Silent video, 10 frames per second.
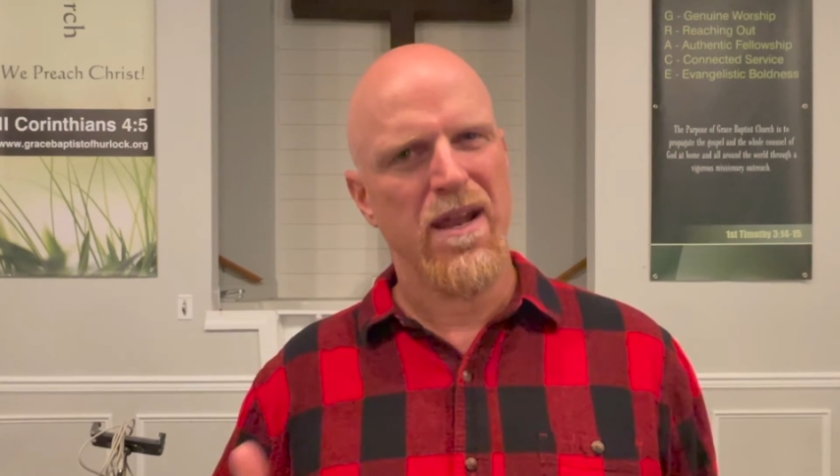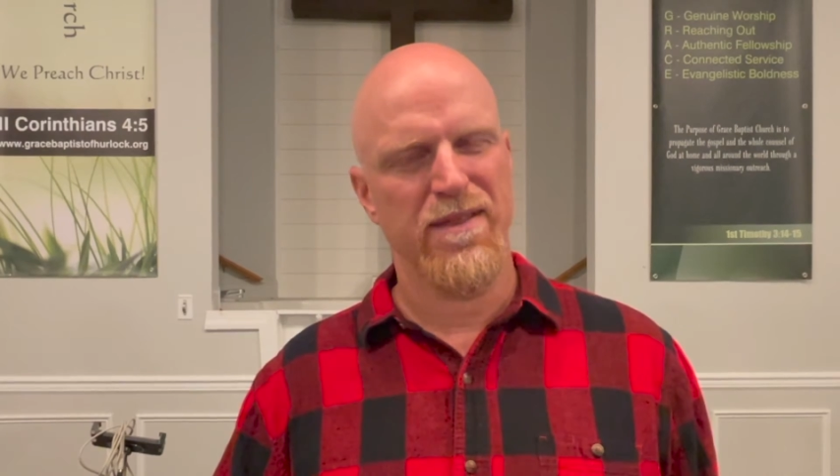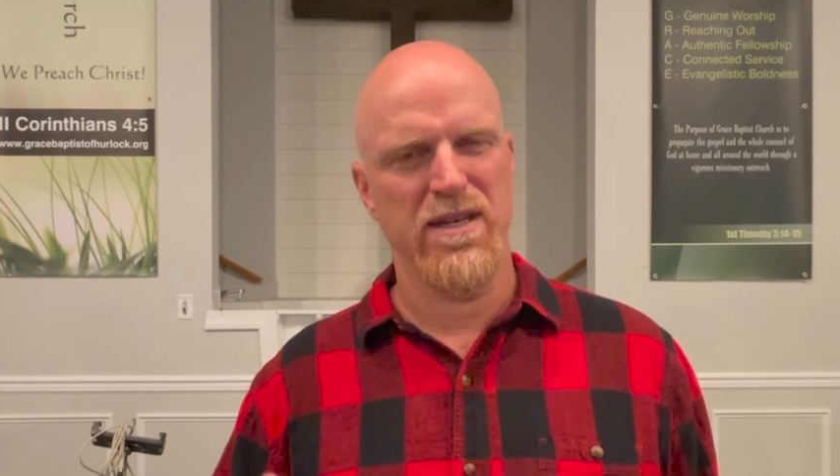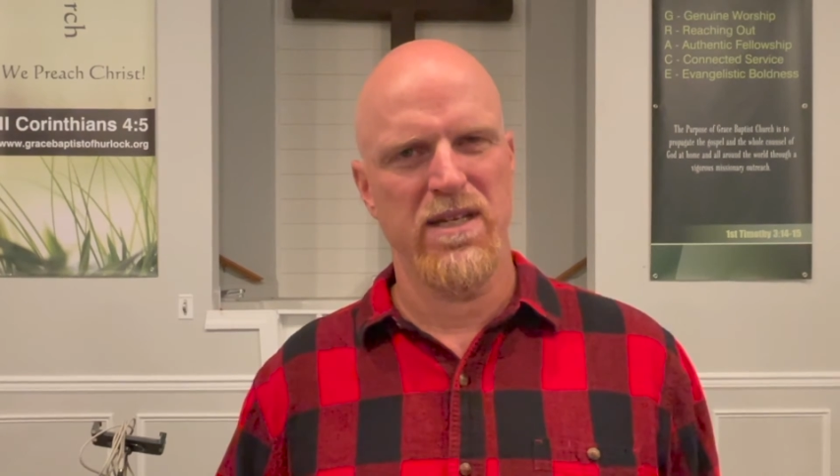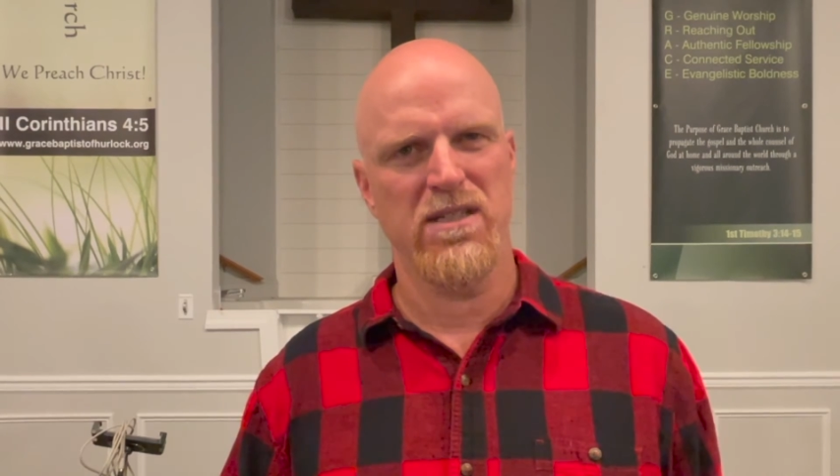of
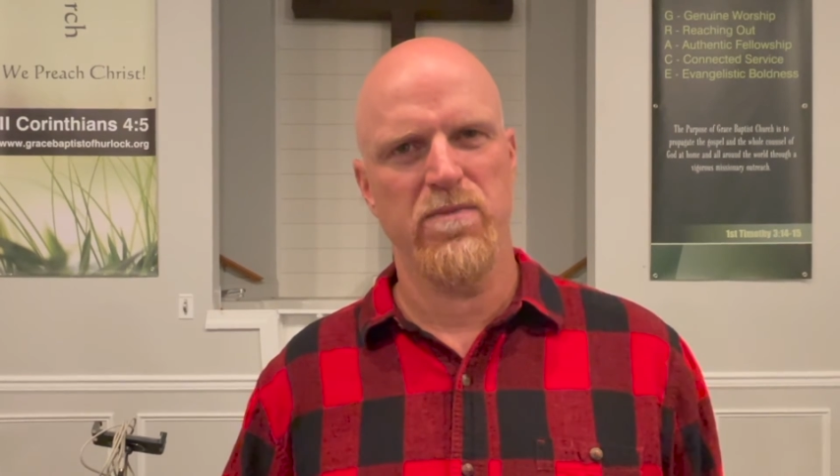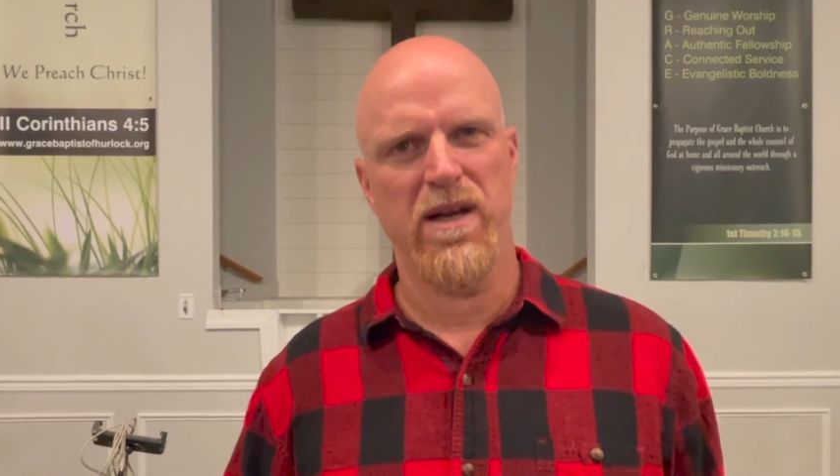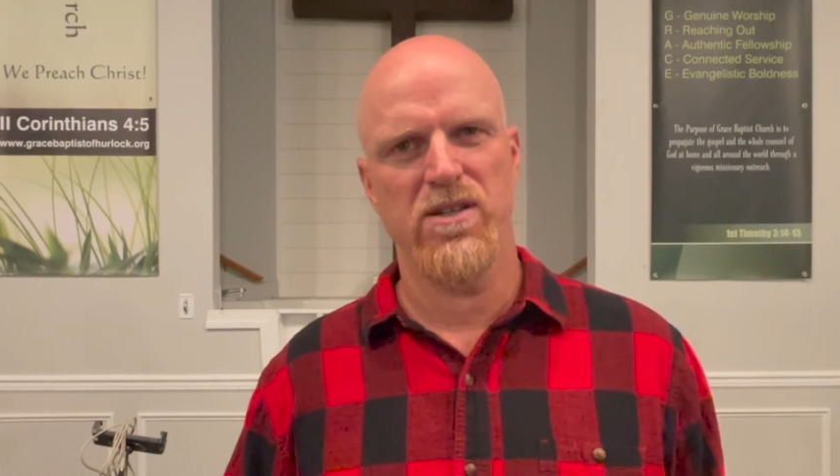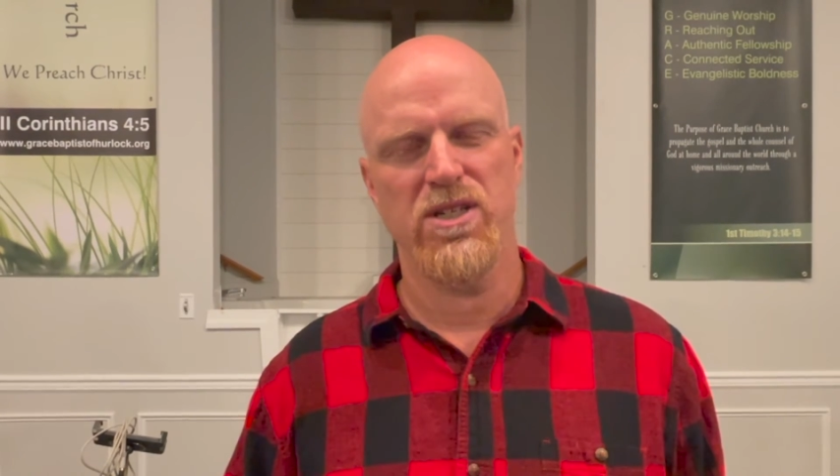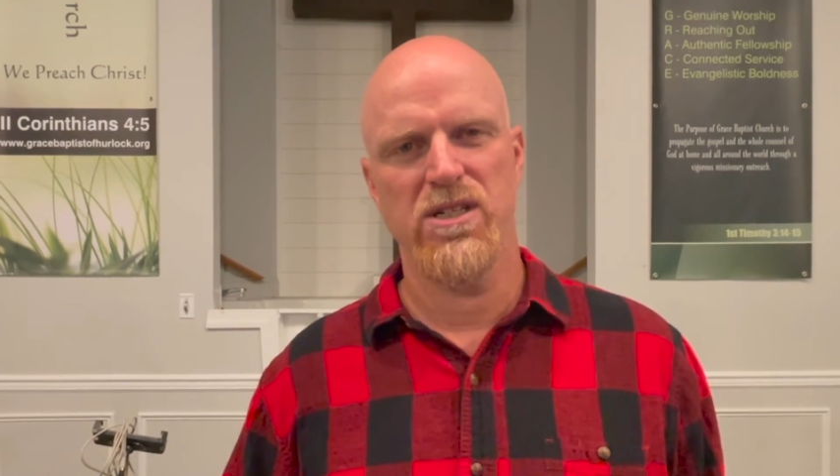things
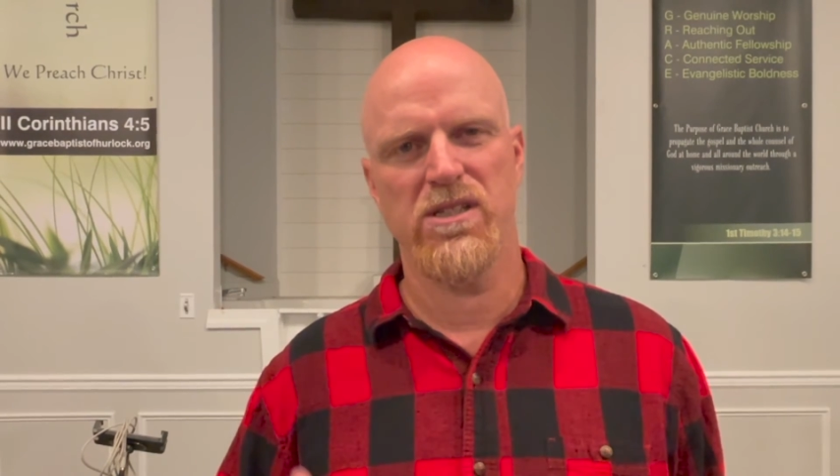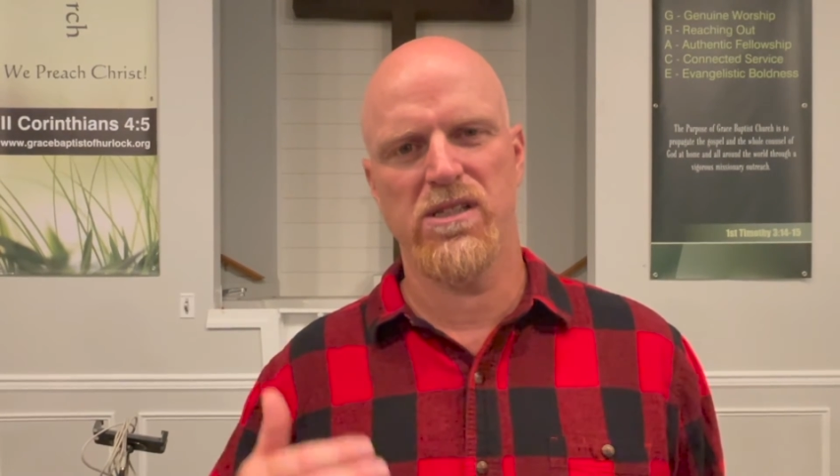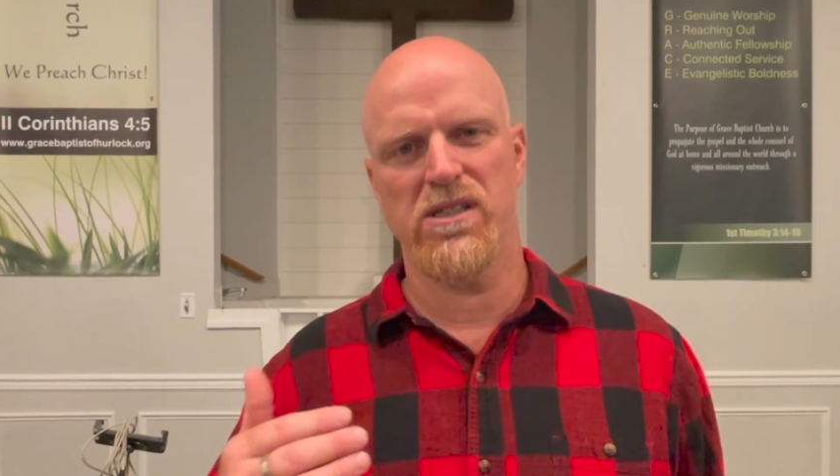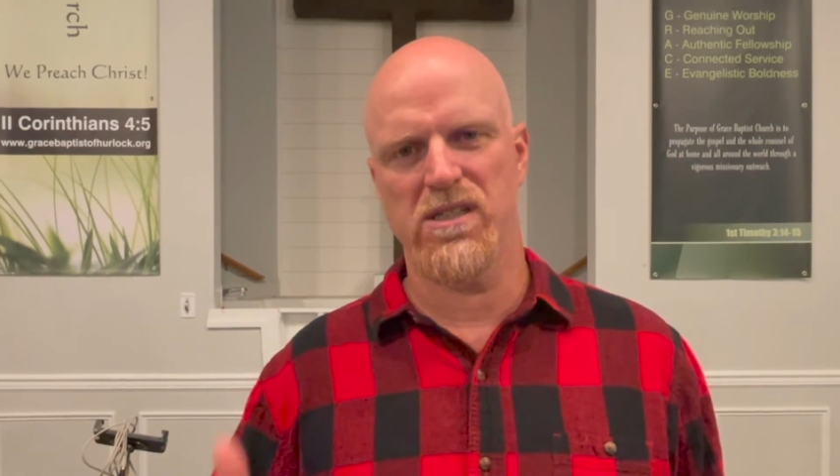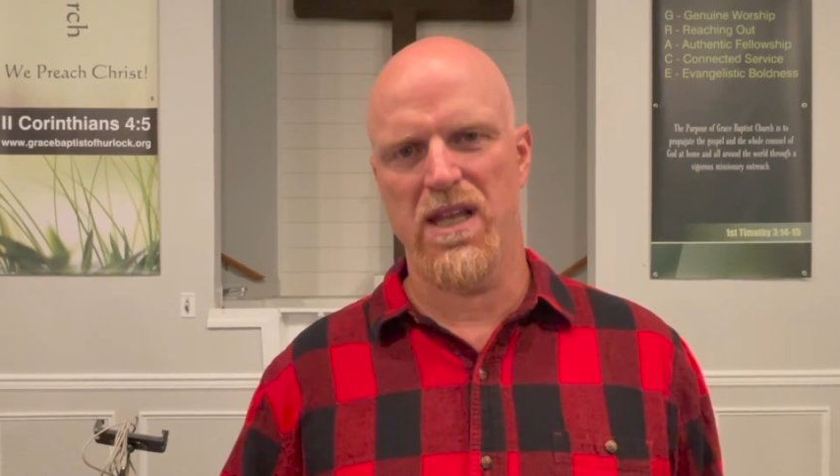about
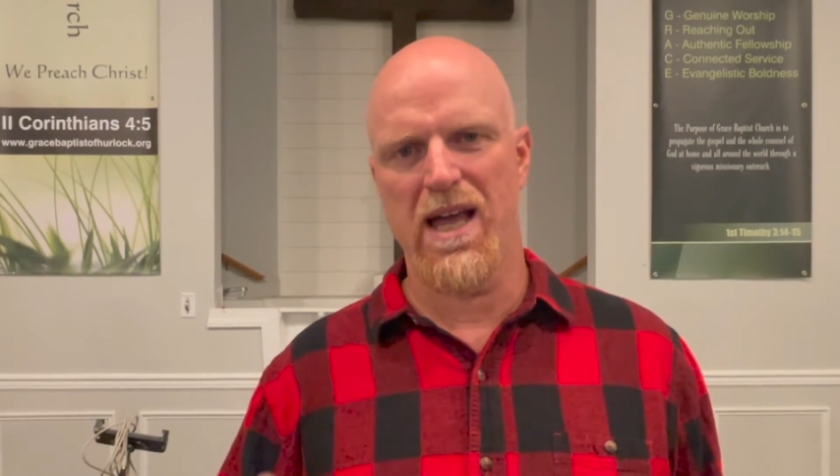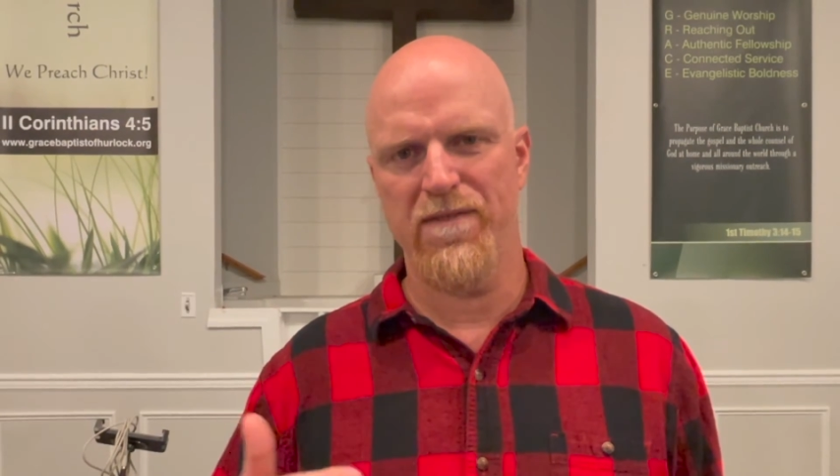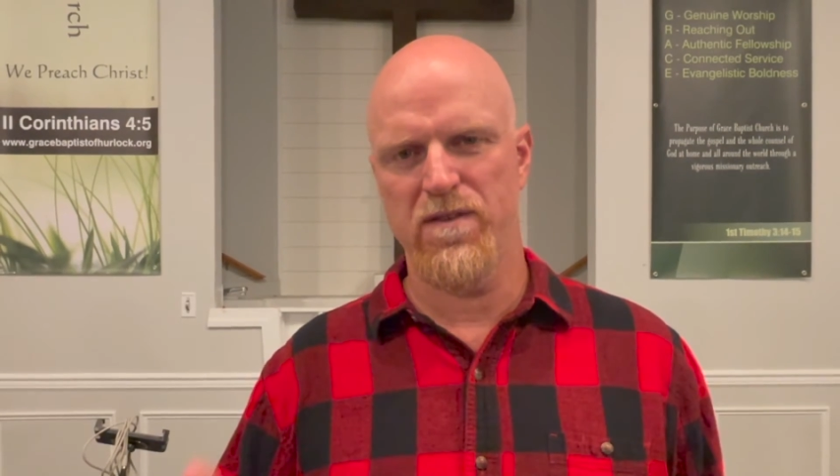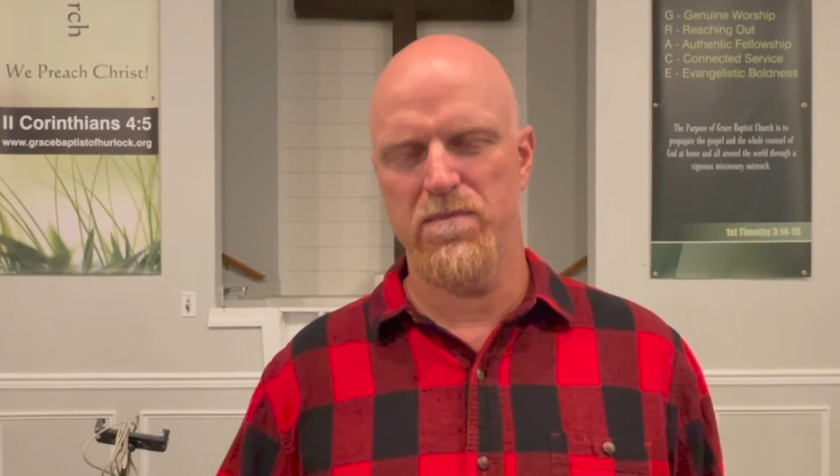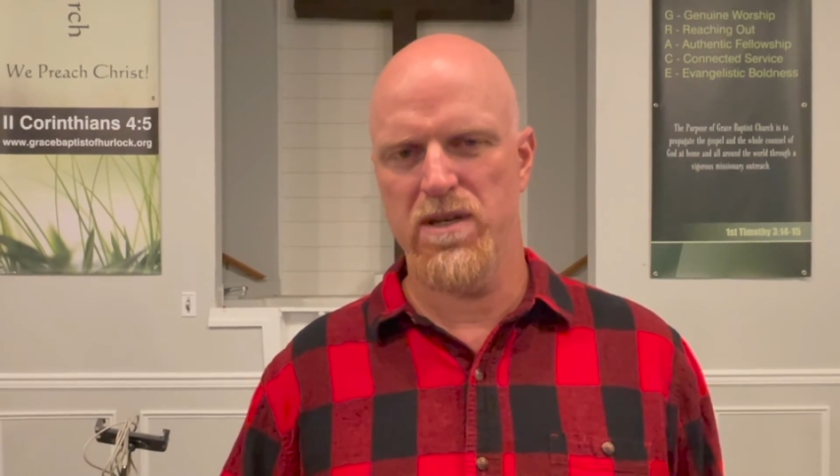Jesus'
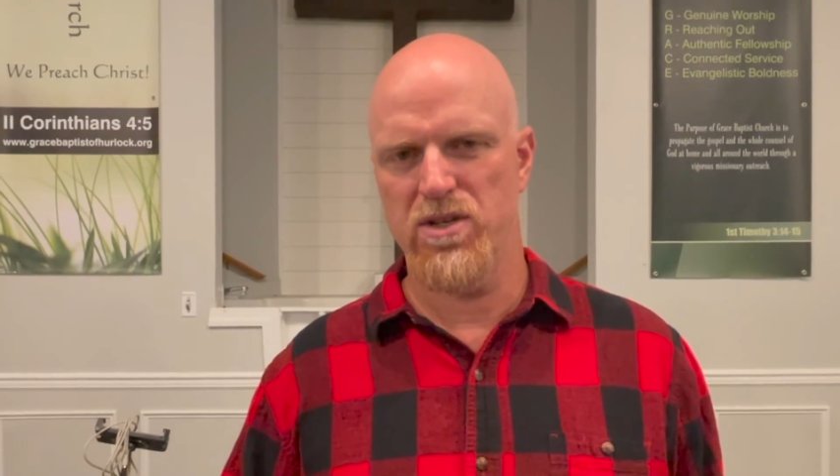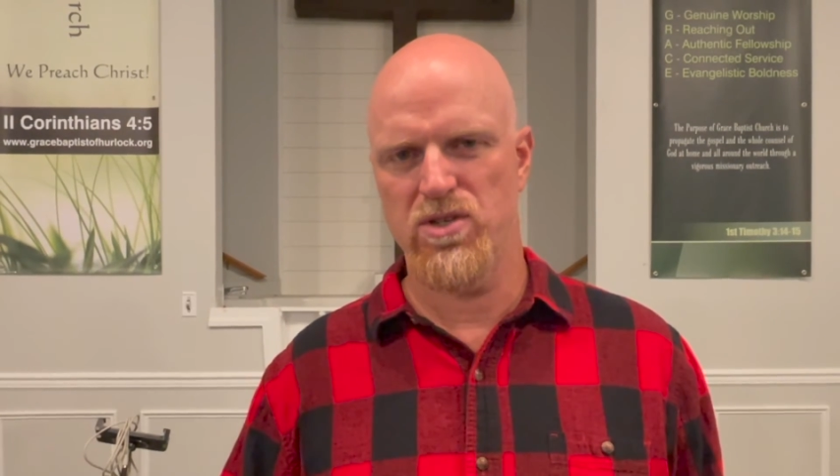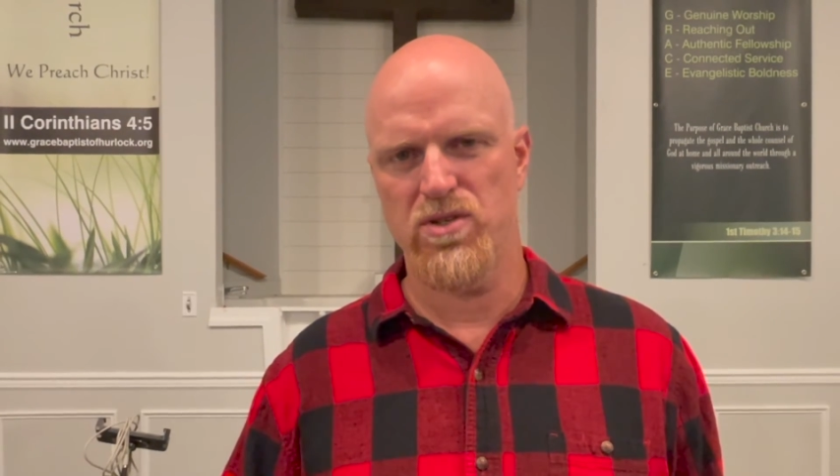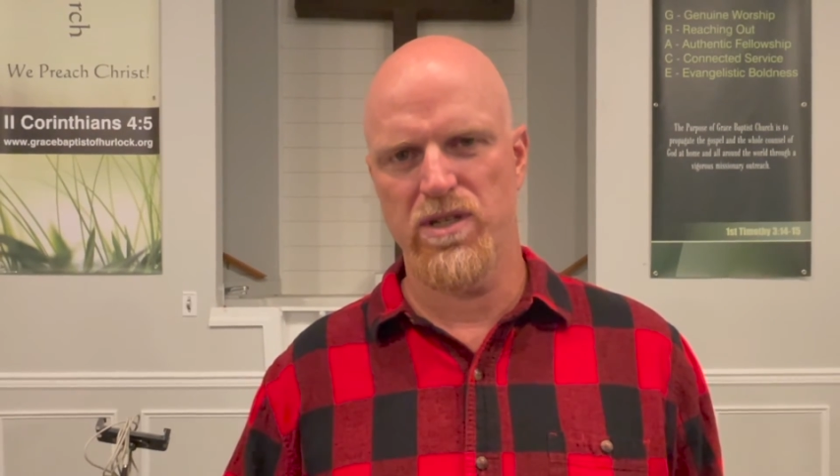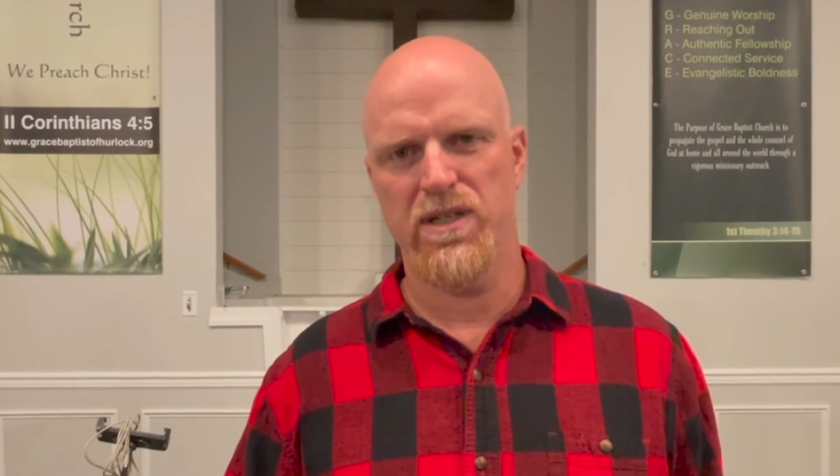life and
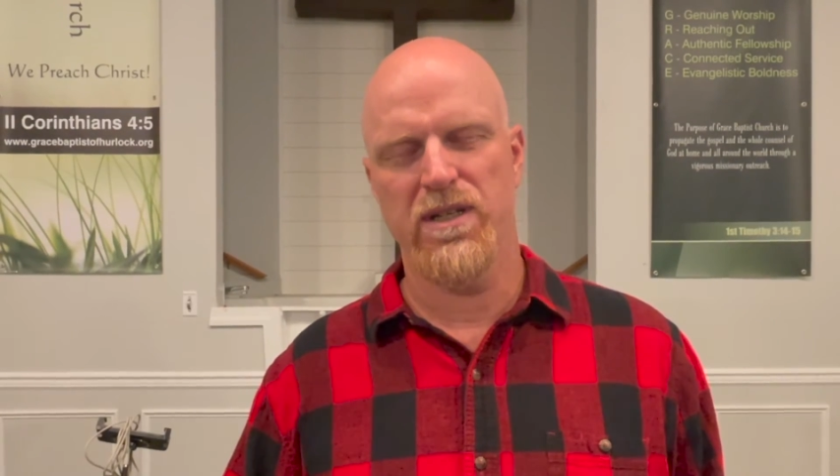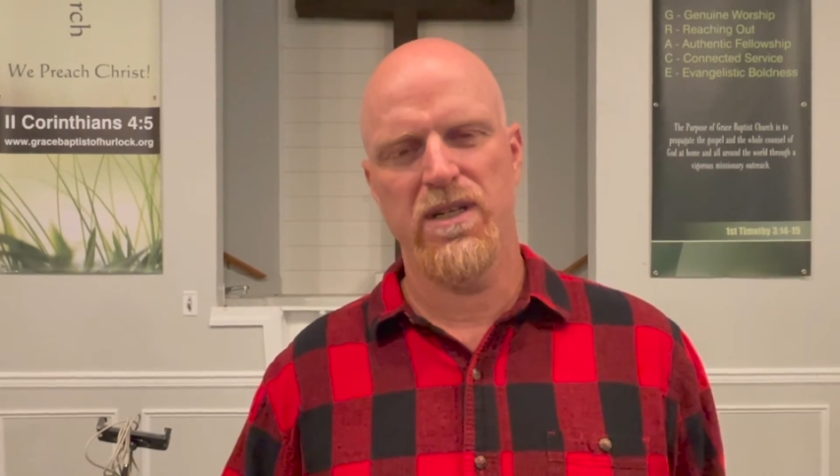ministry